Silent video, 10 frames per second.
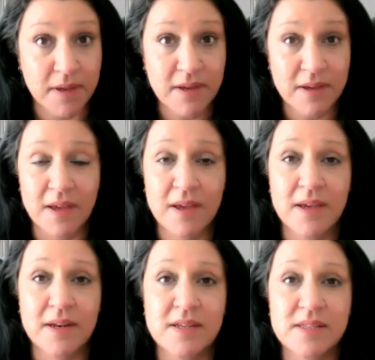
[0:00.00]
And I
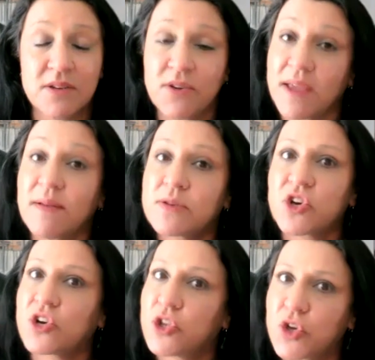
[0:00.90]
said, okay, I started
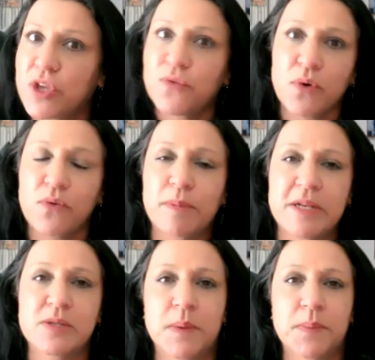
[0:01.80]
looking for a
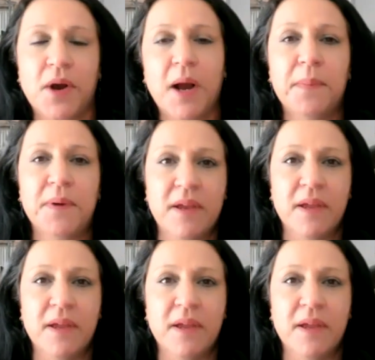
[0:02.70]
replacement property.